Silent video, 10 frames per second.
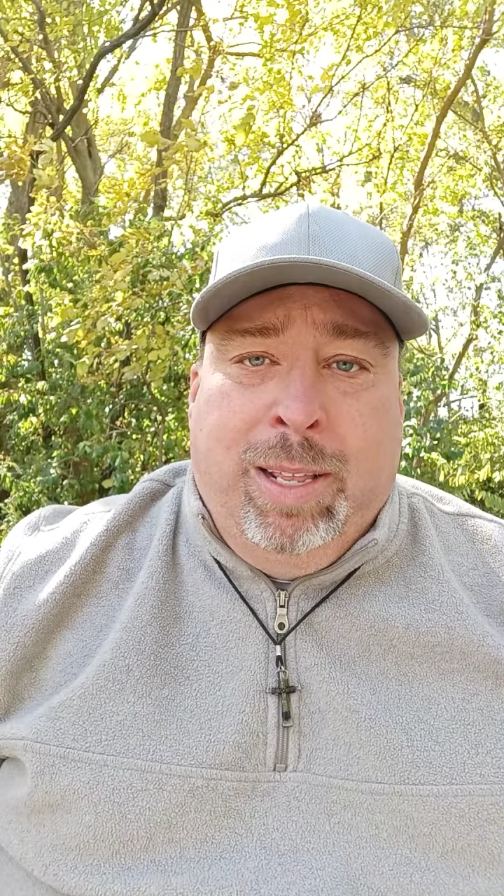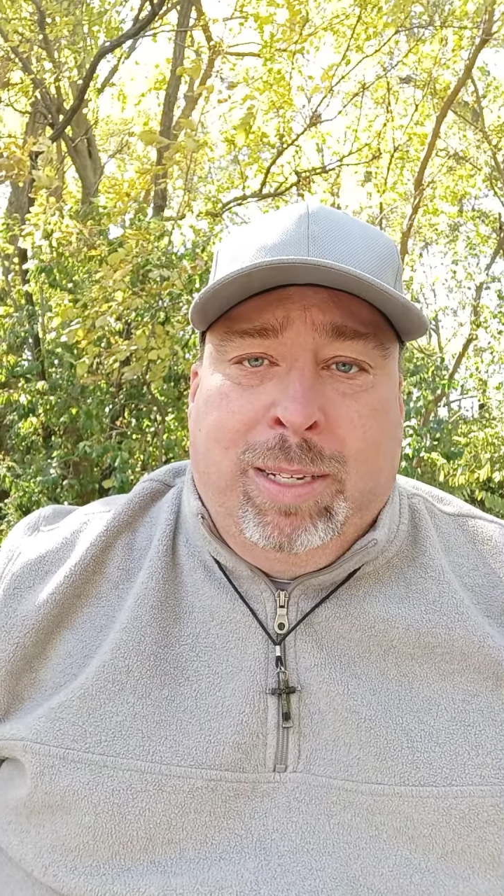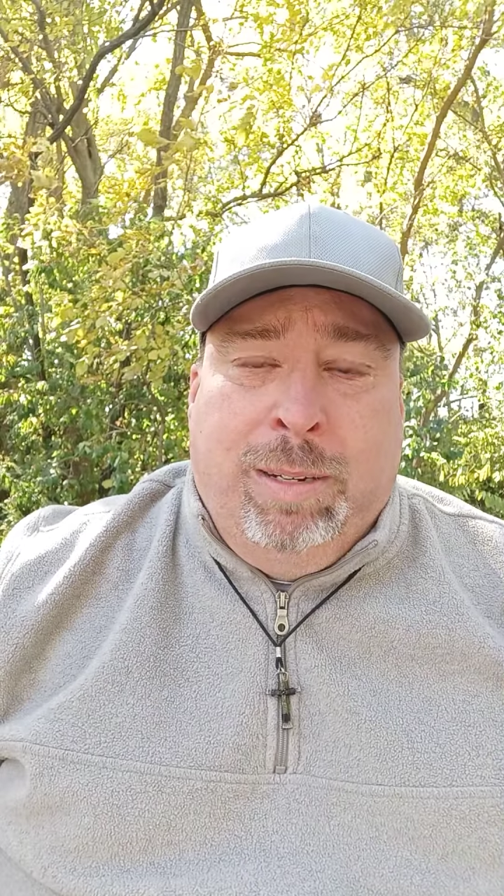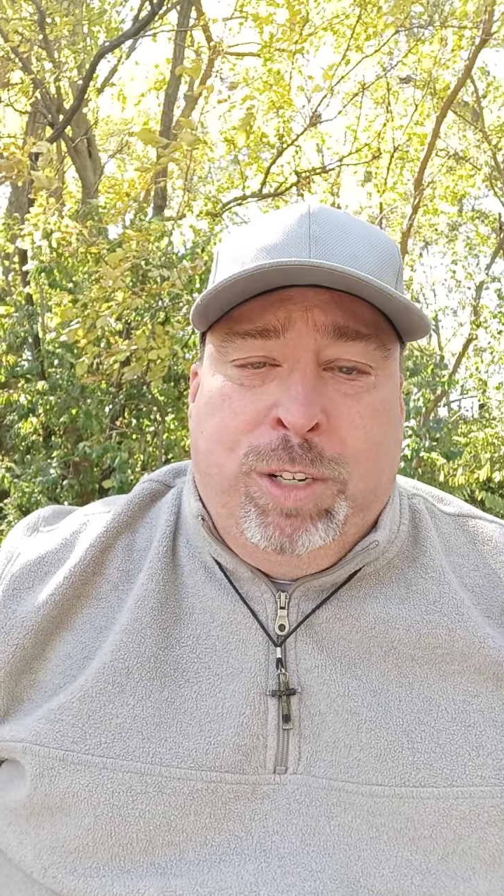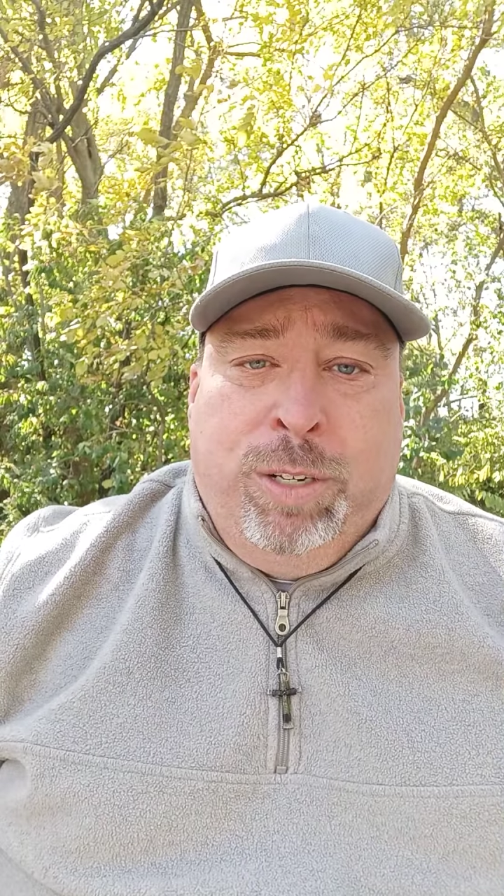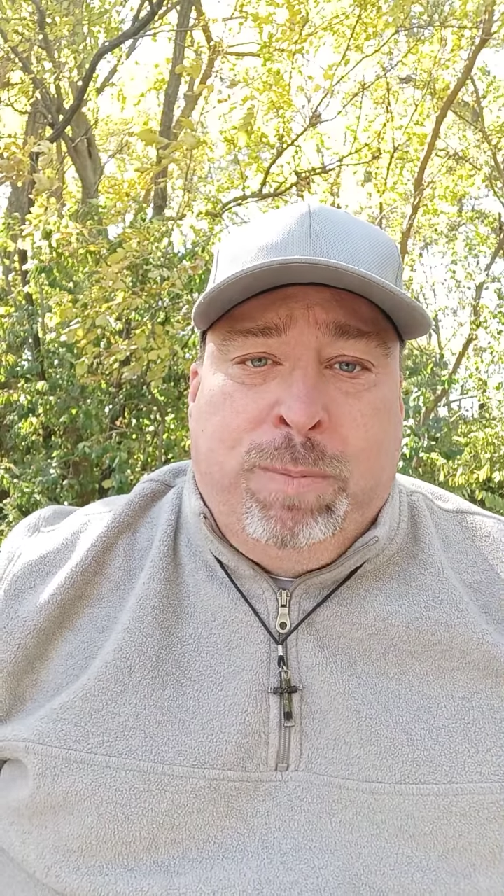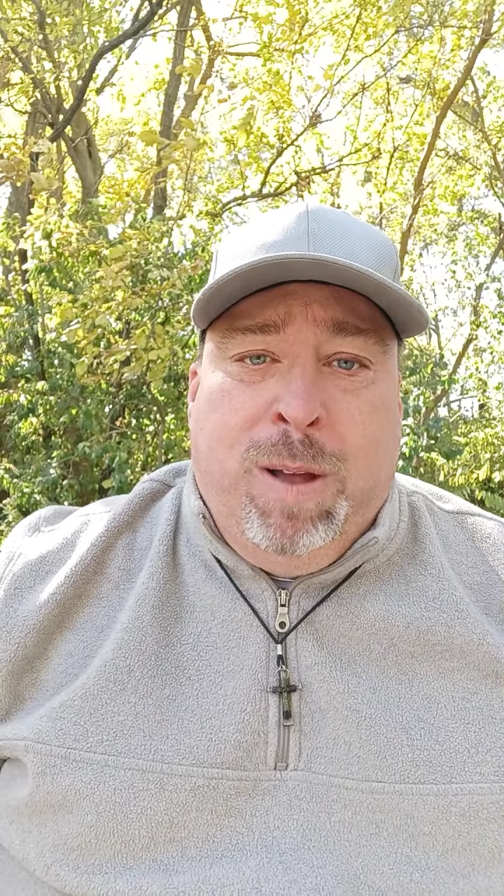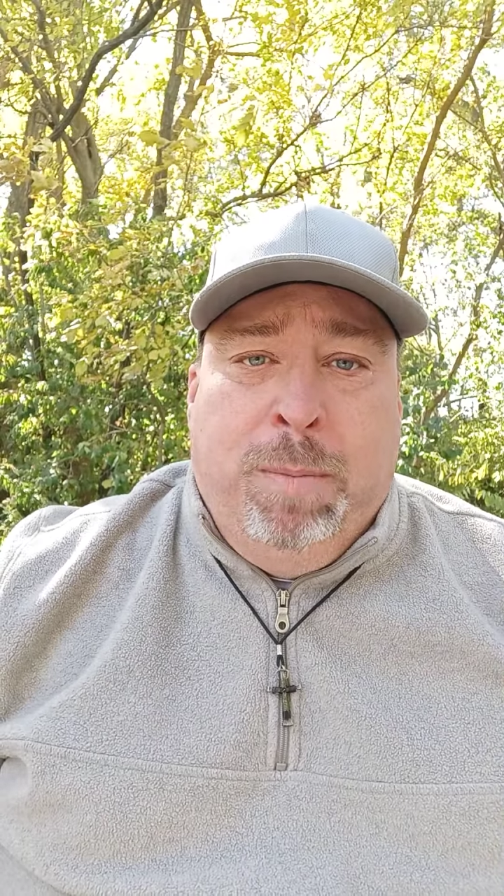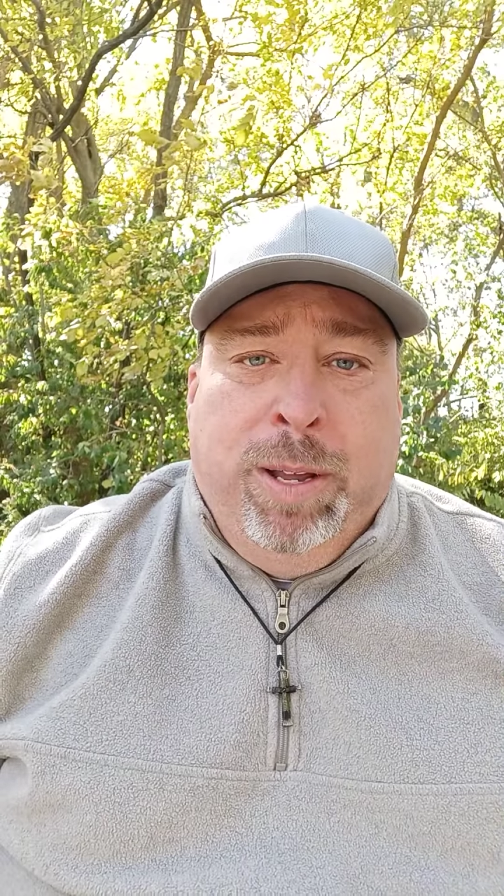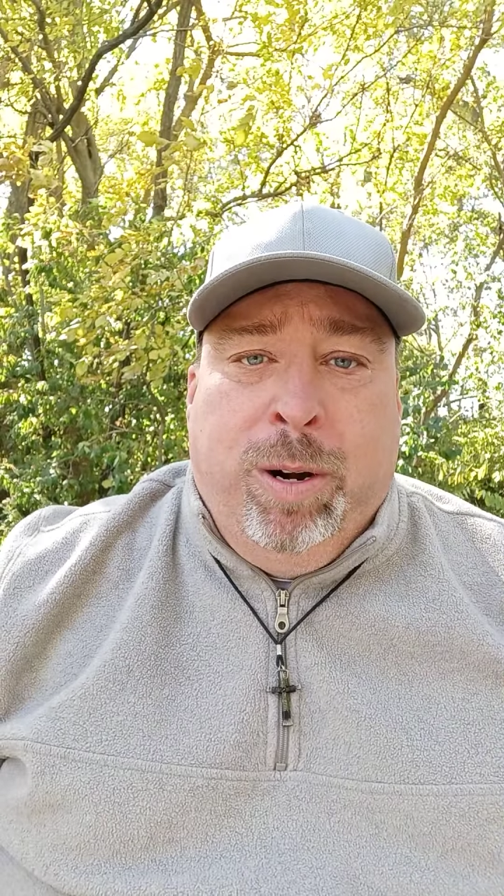I, she was
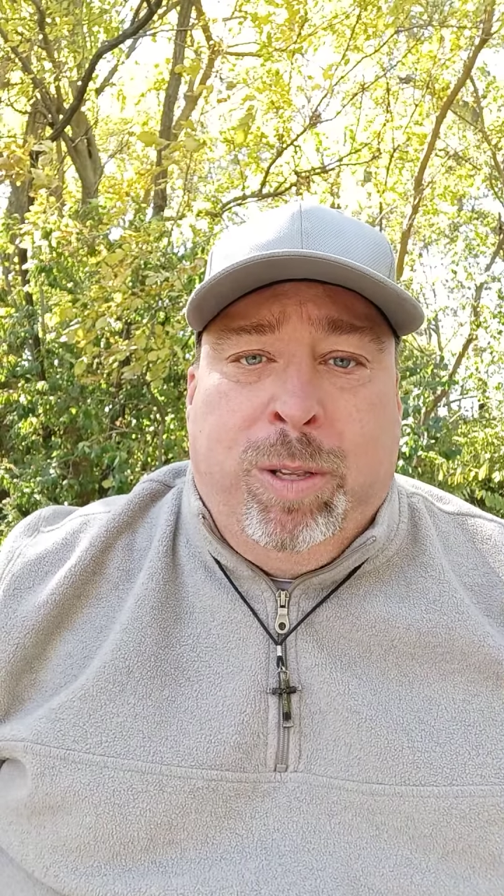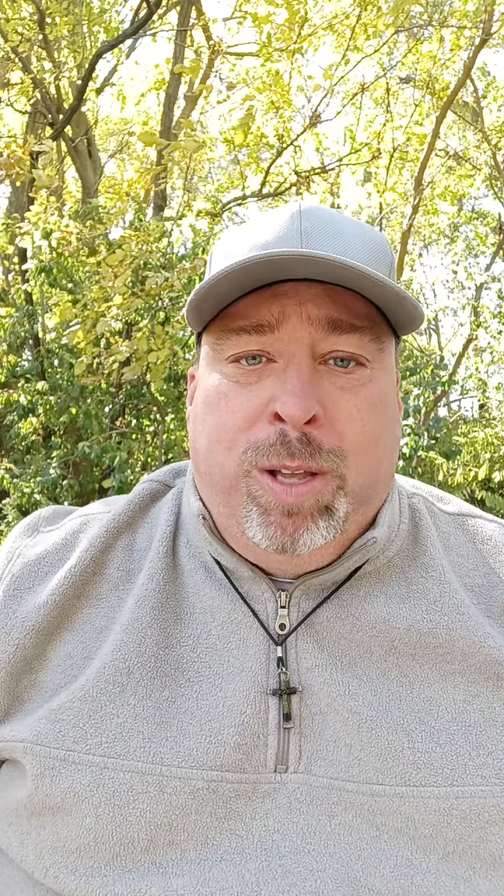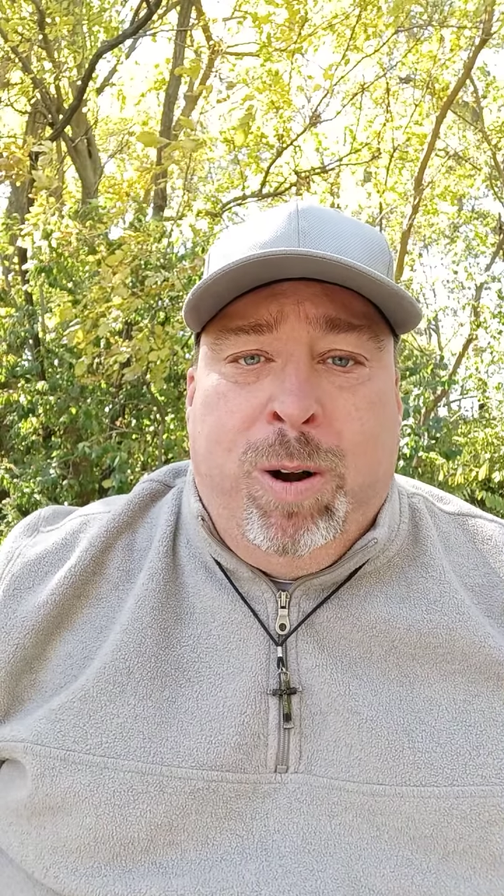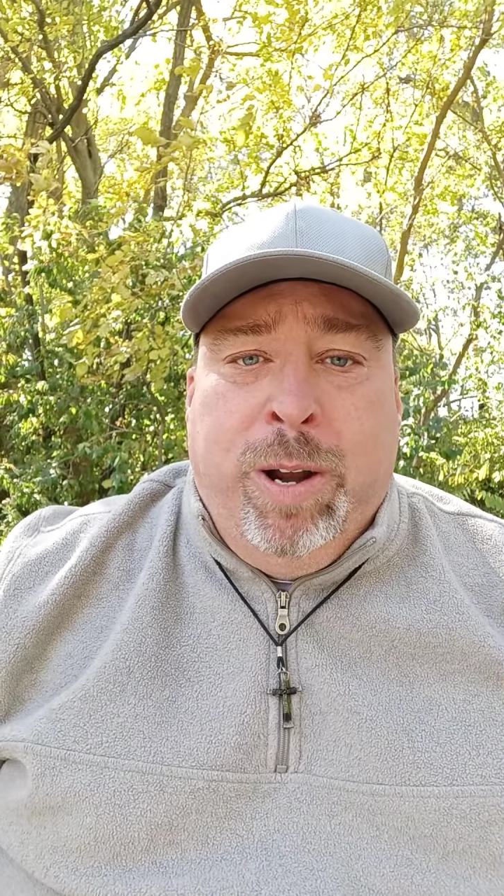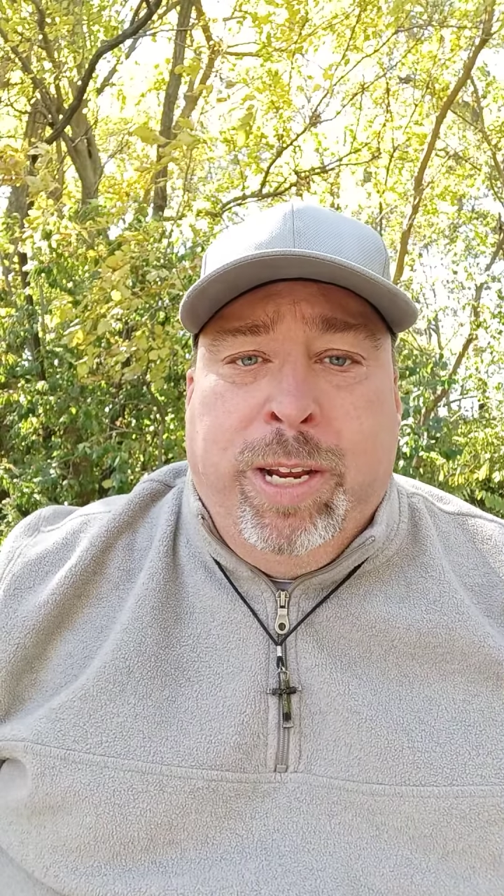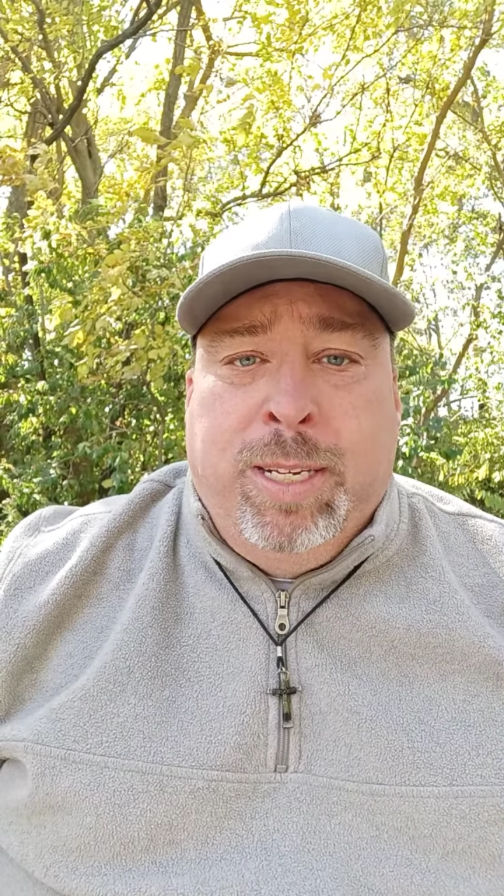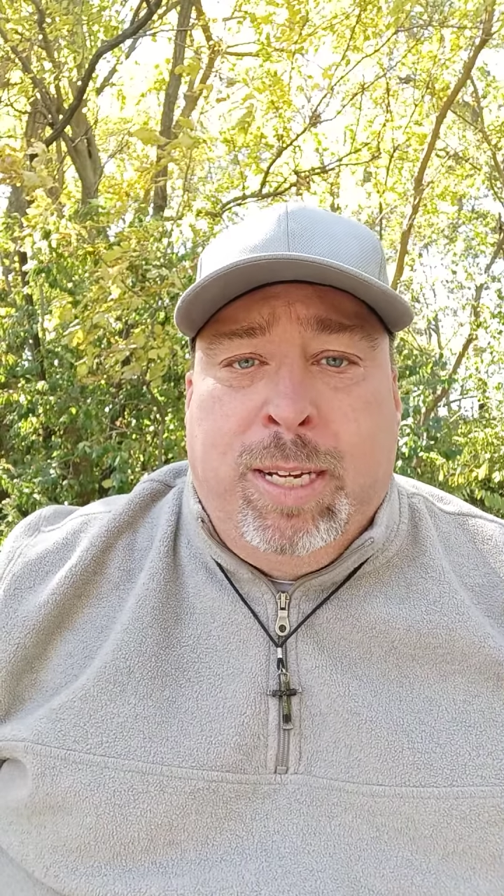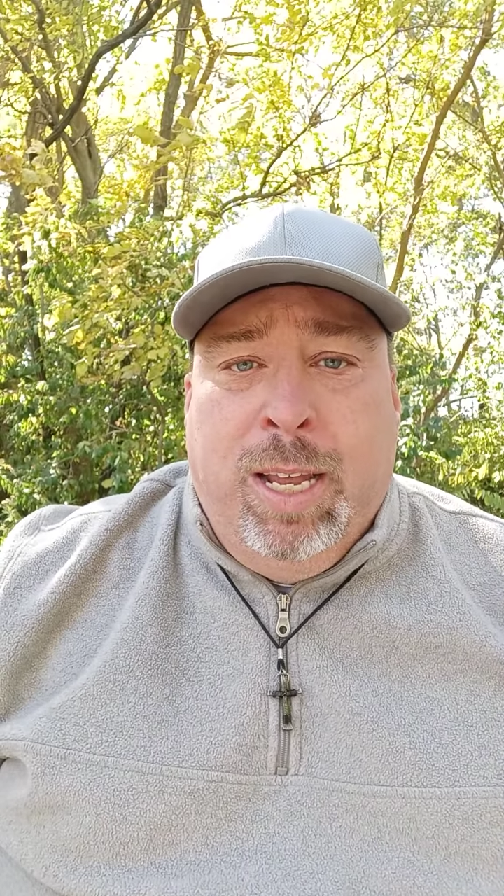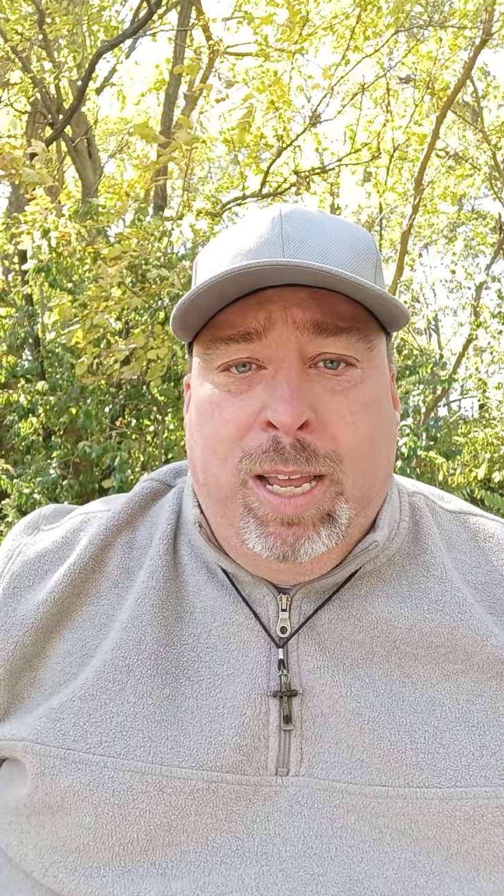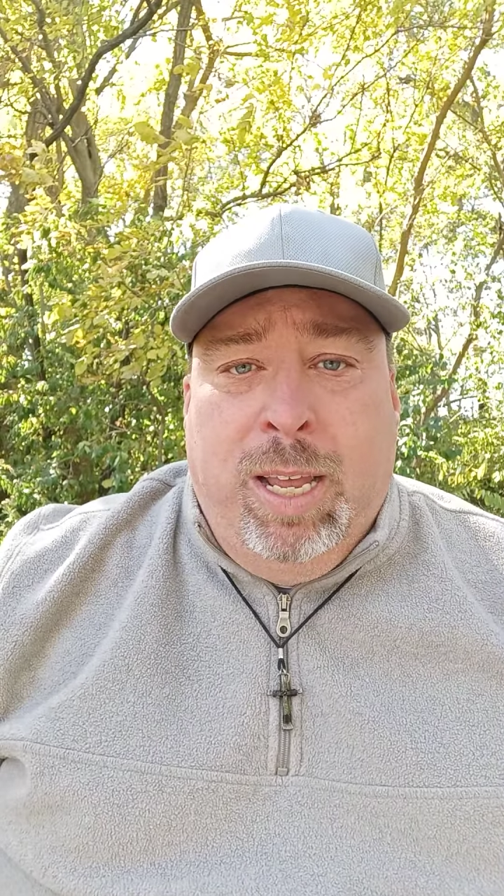probably in her 30s.